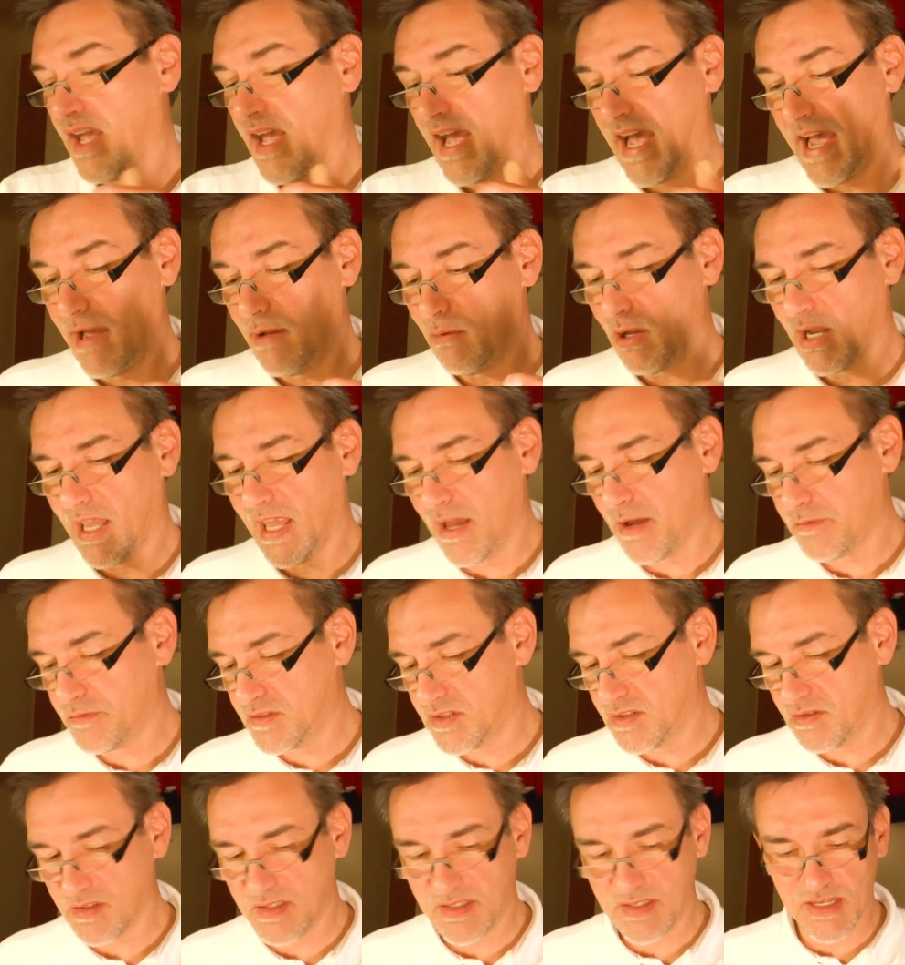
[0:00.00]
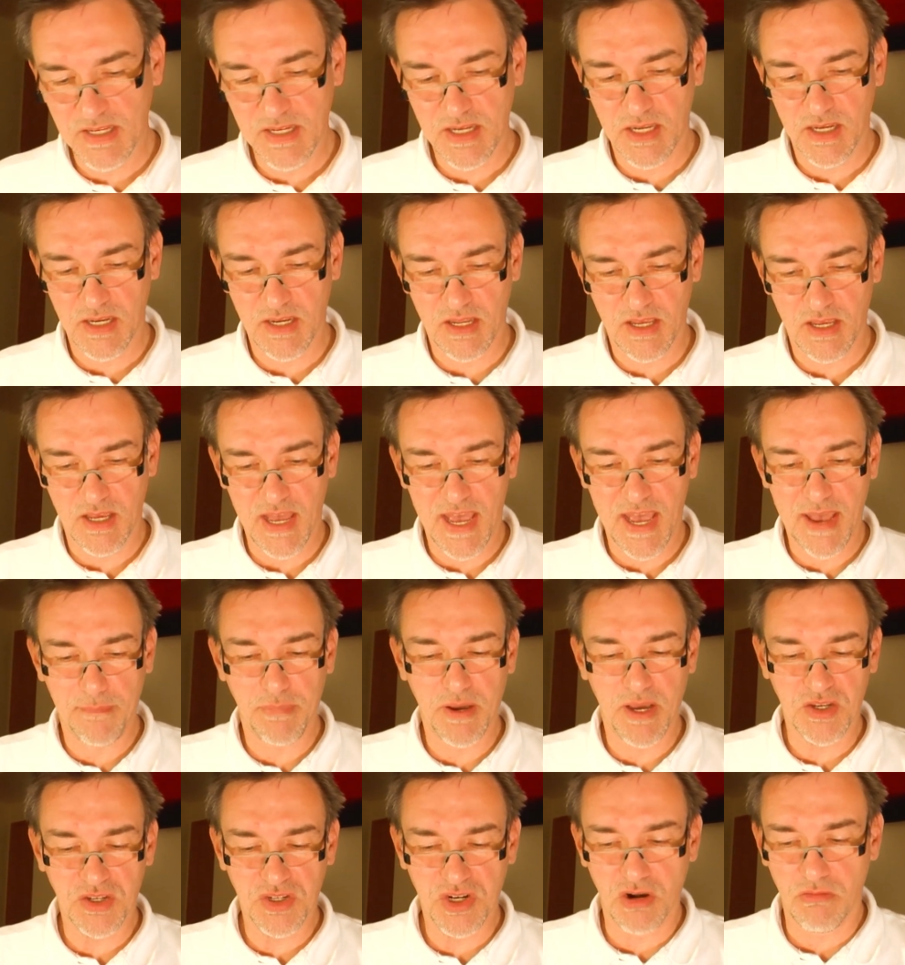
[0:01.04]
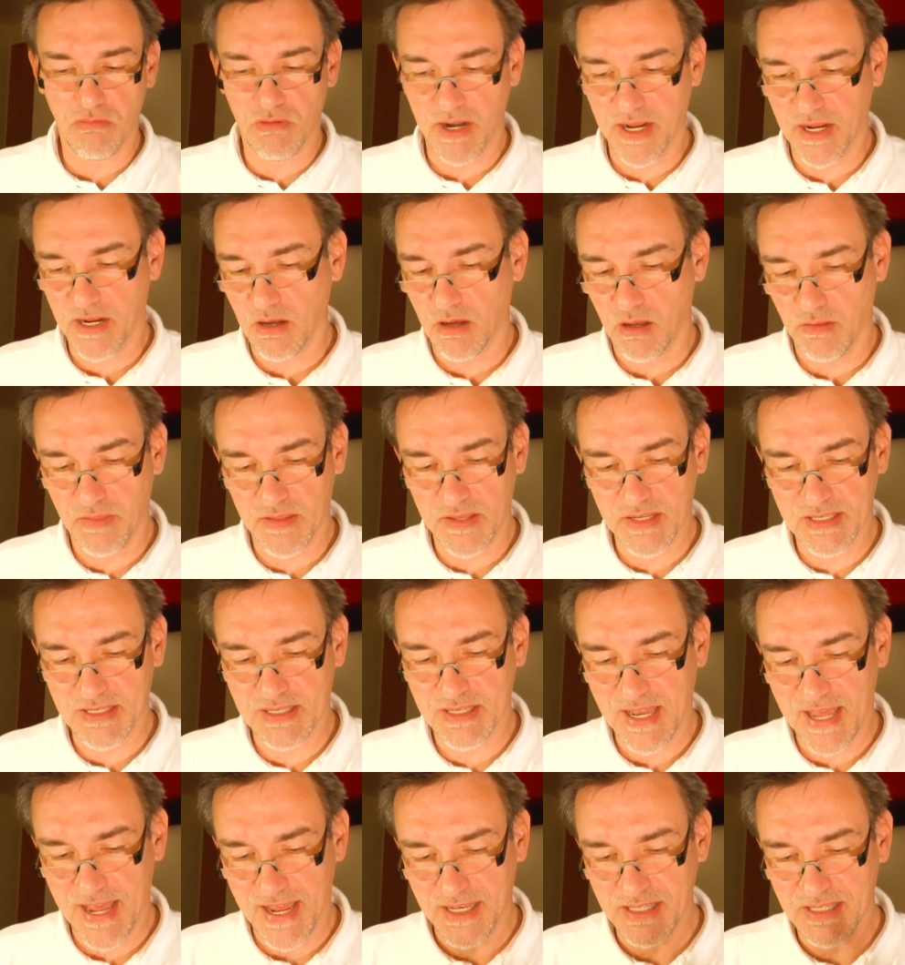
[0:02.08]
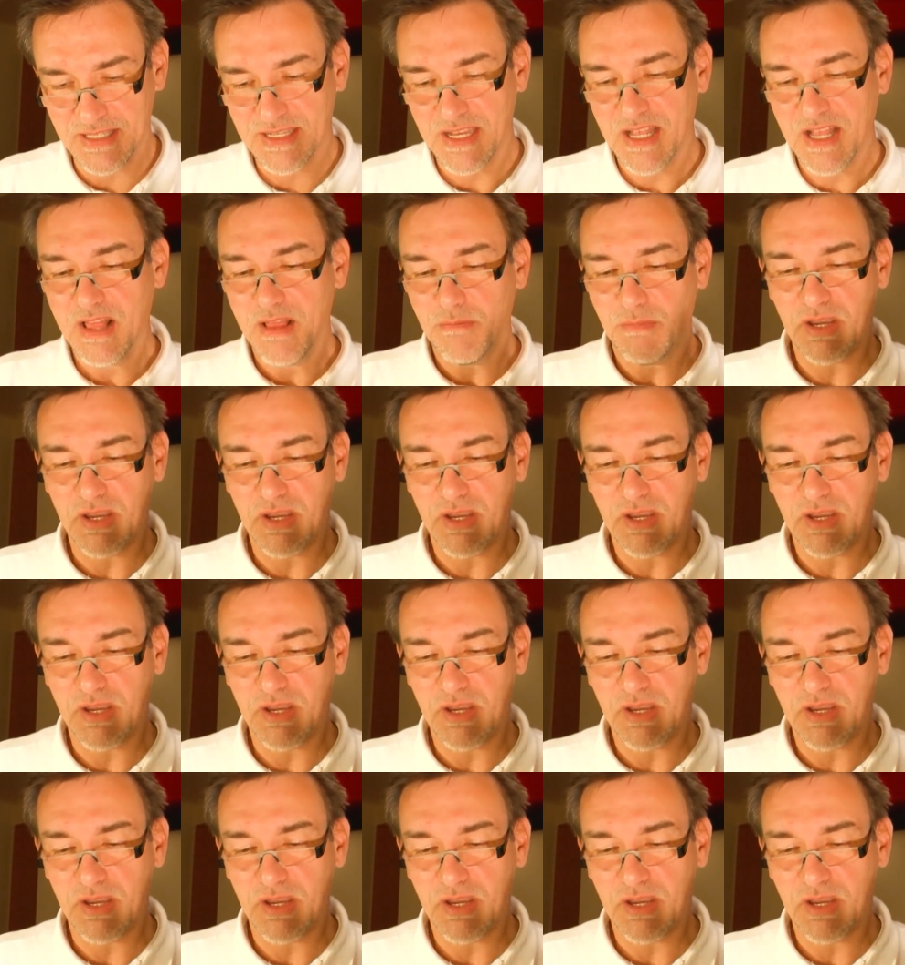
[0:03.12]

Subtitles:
I would love to see an aperture ring on this lens,